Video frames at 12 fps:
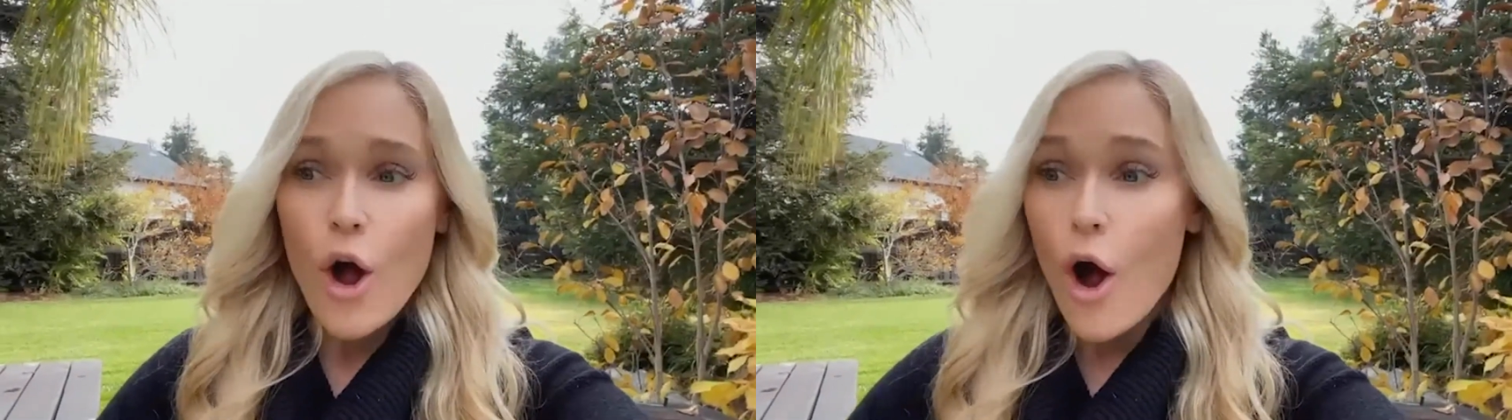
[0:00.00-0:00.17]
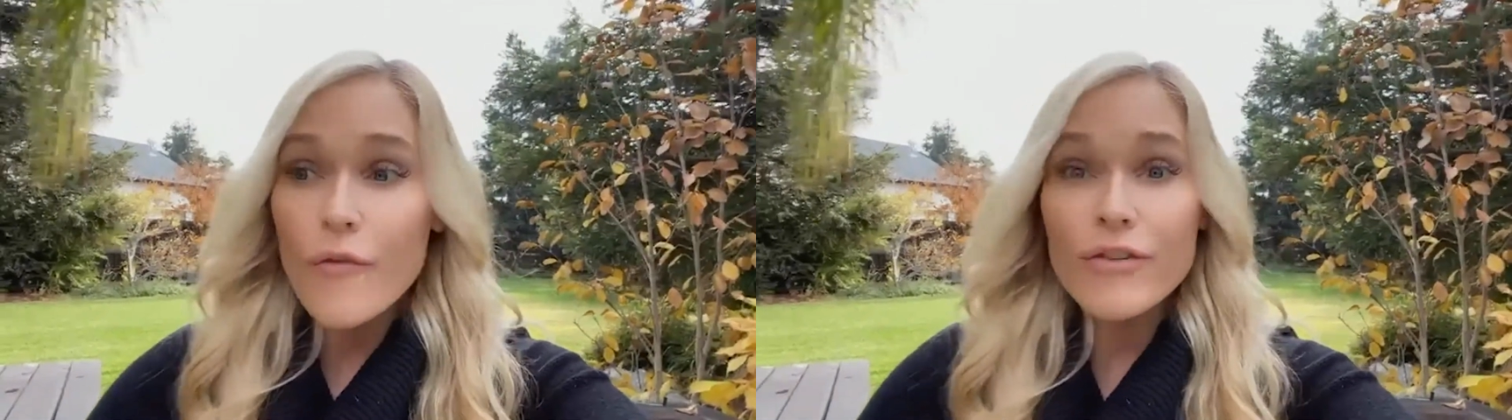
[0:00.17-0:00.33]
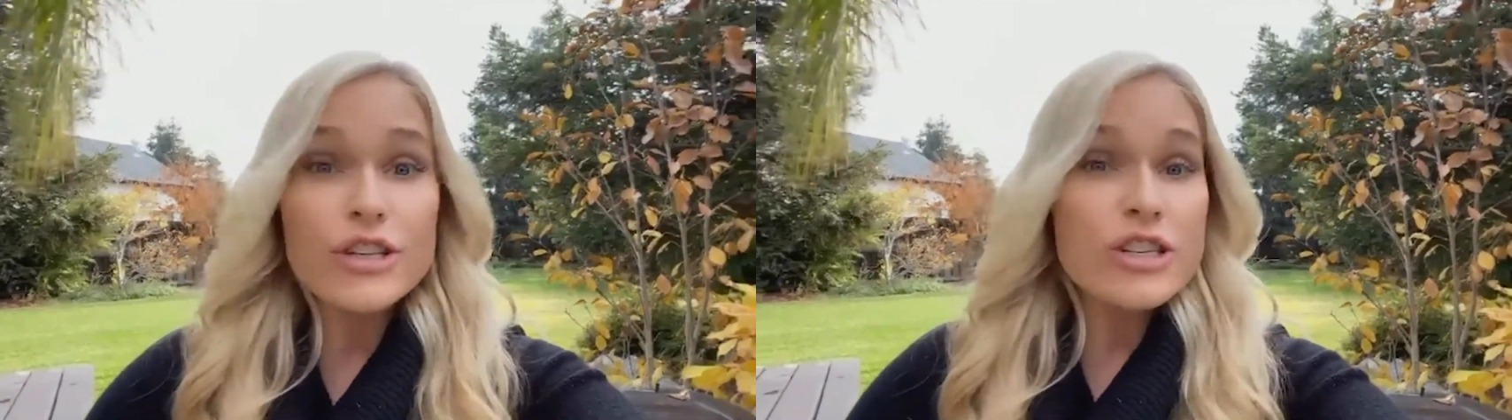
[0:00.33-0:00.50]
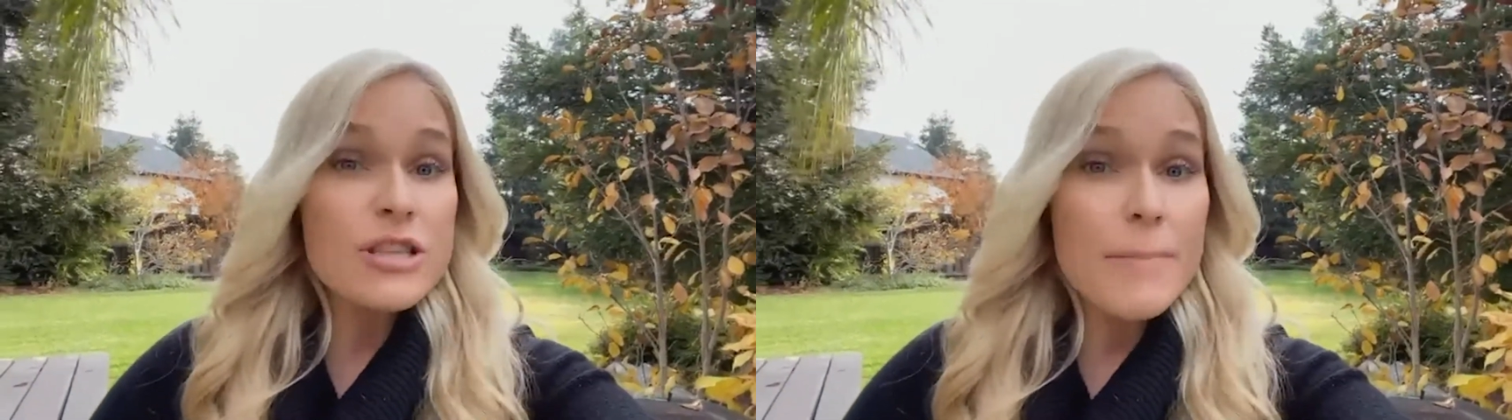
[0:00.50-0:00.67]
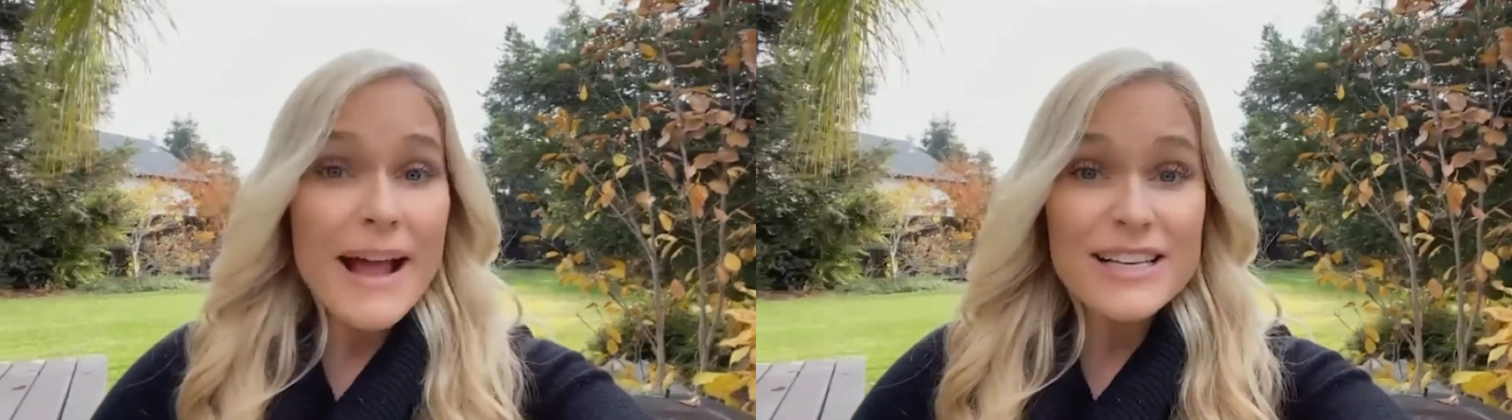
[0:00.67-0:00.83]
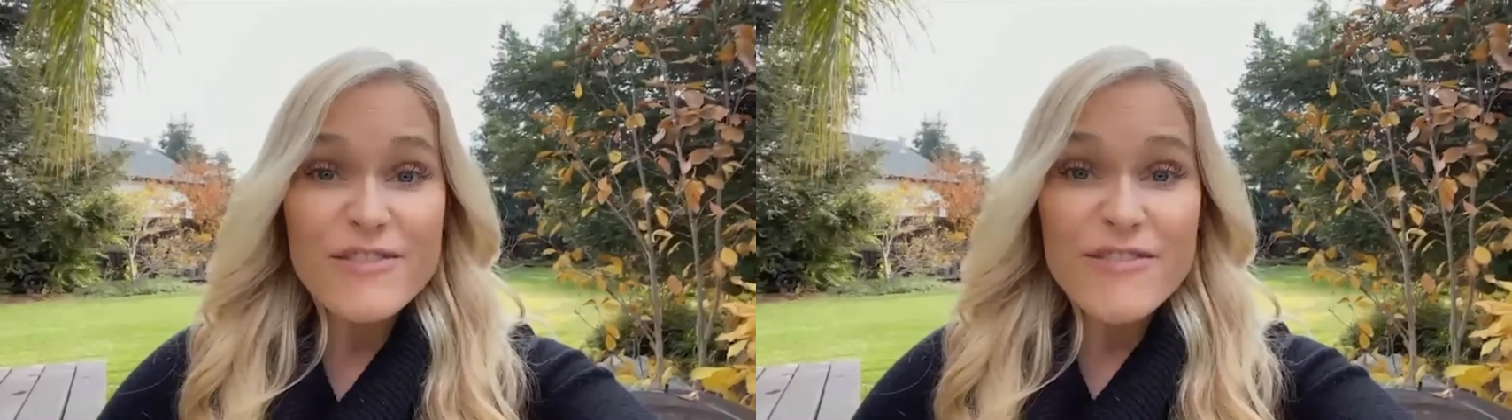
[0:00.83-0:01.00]
over just the
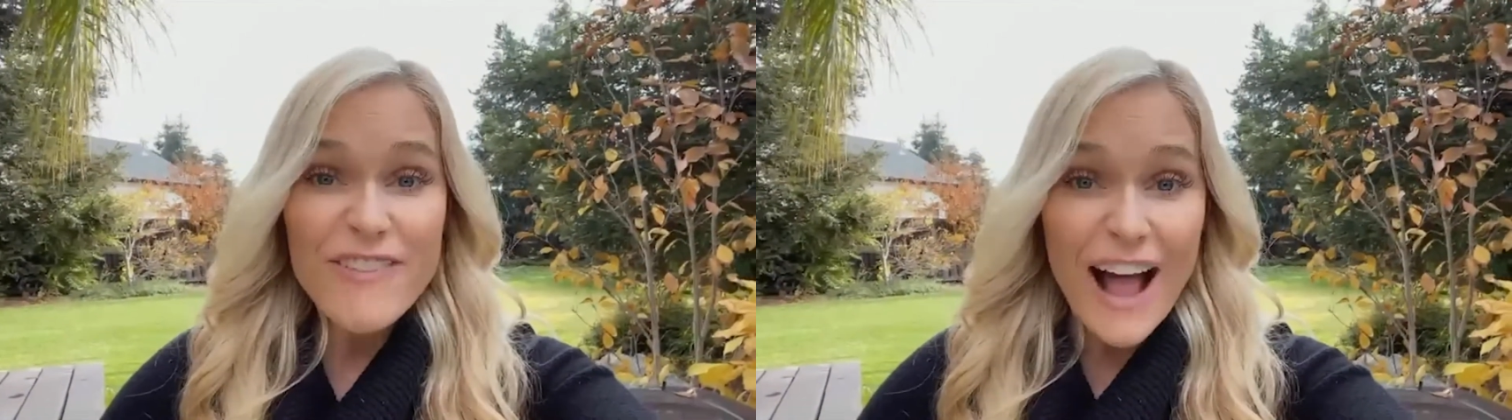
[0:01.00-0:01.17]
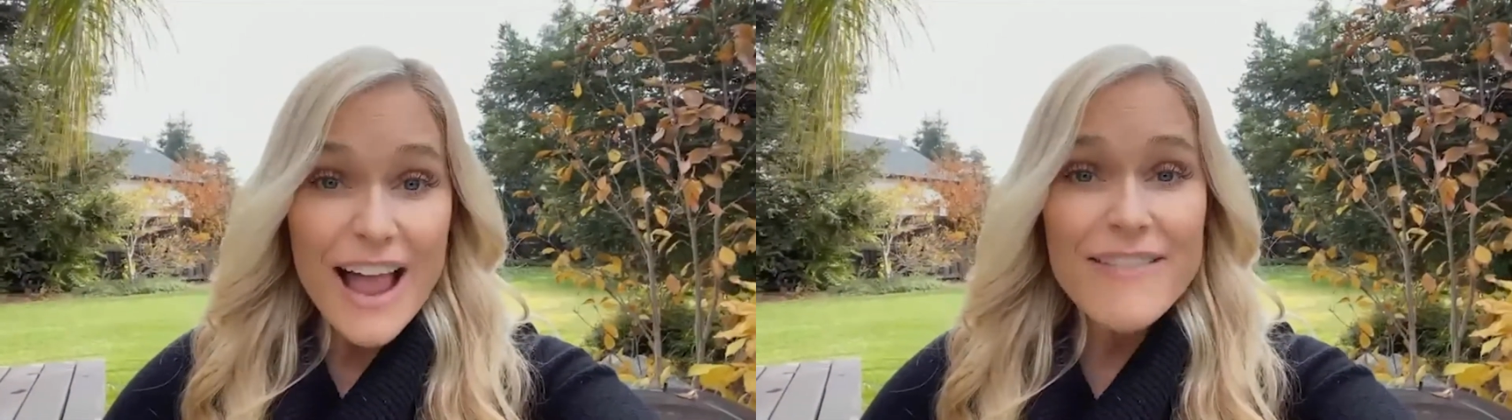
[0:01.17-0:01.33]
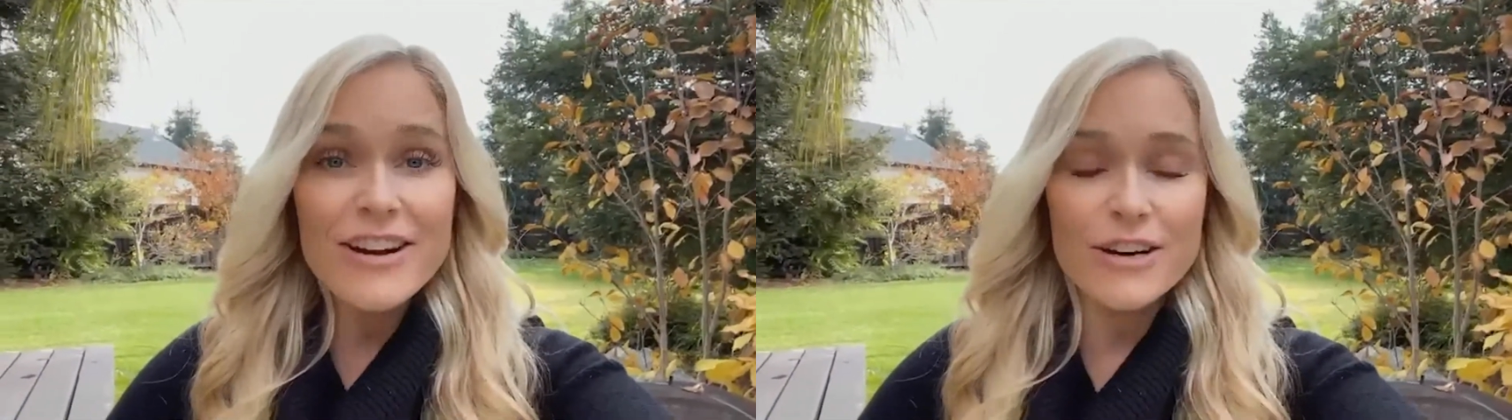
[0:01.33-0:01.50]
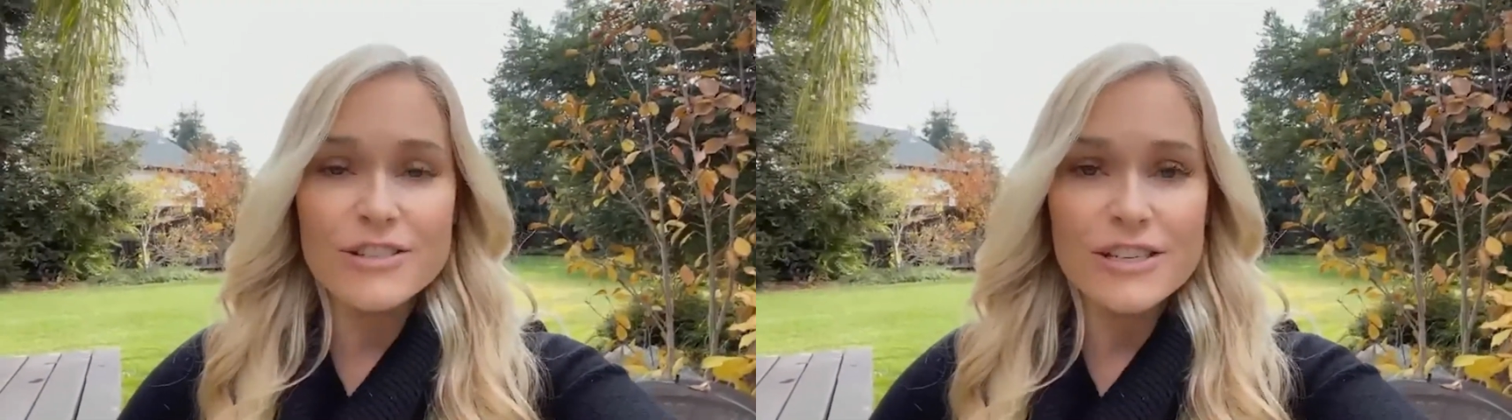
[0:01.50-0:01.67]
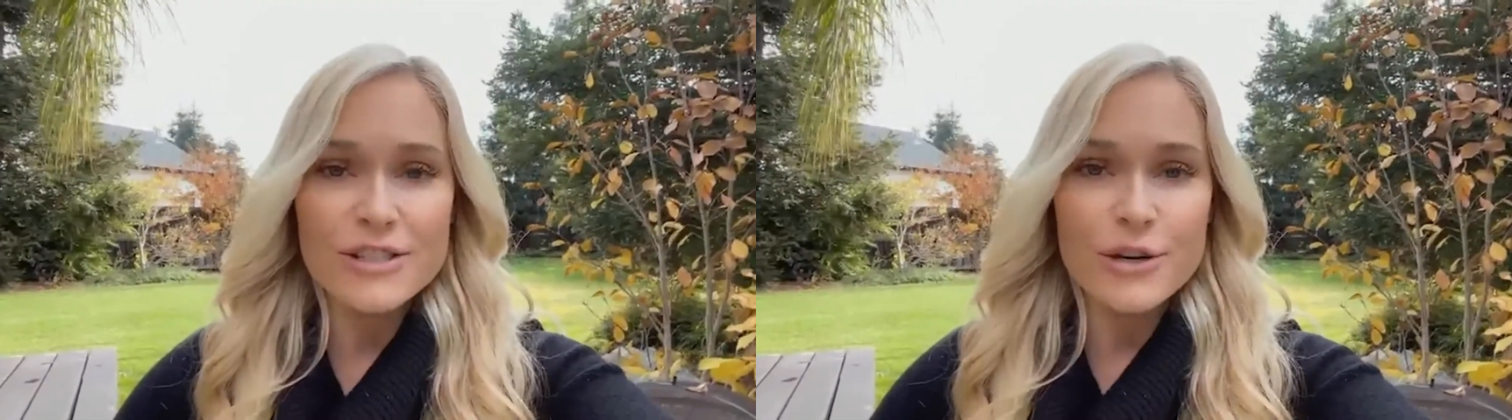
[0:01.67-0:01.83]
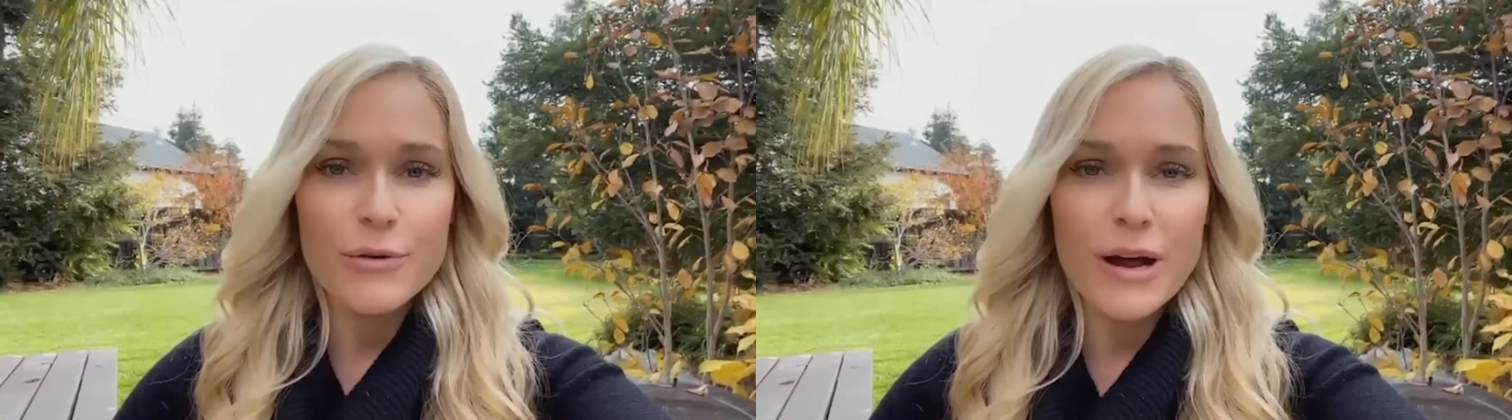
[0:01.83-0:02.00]
past 5 years
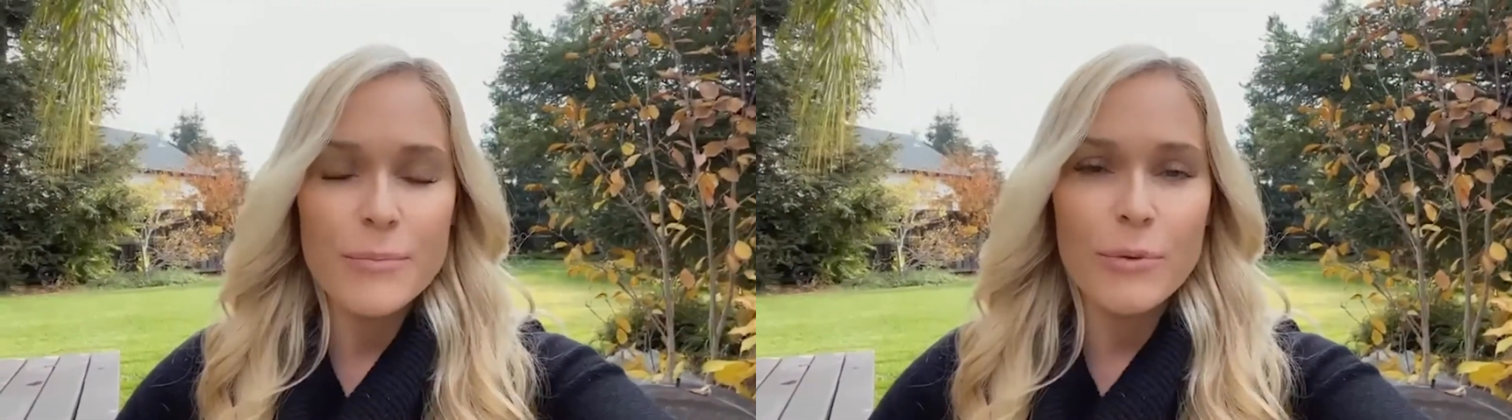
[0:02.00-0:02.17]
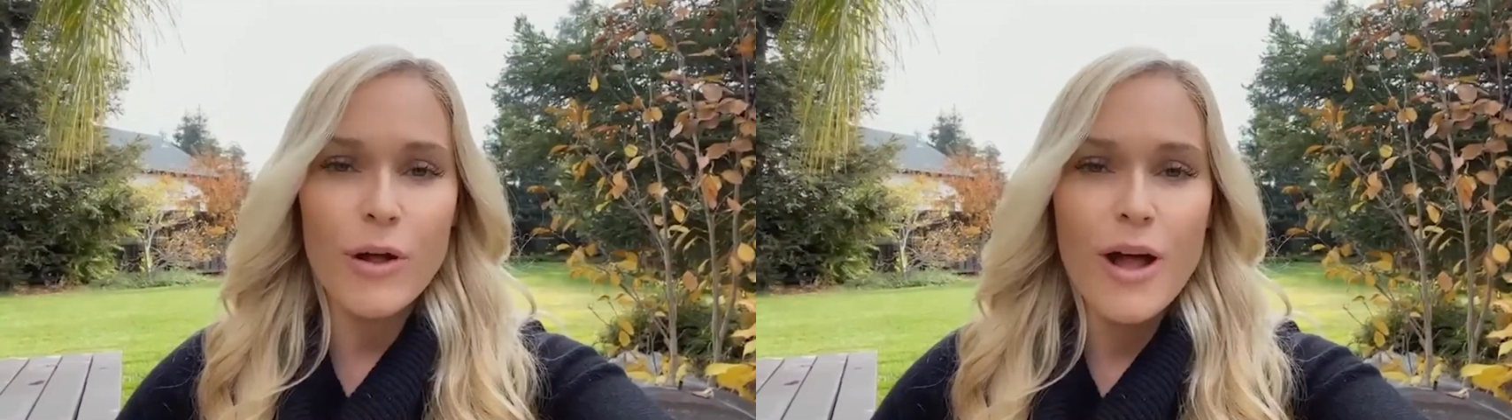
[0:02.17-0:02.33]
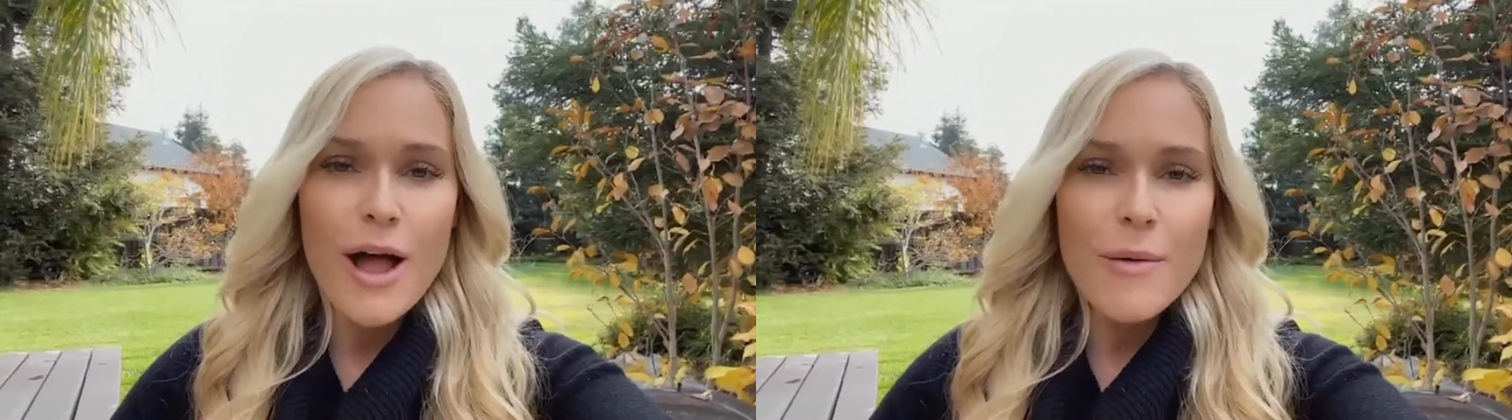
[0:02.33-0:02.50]
is incredible,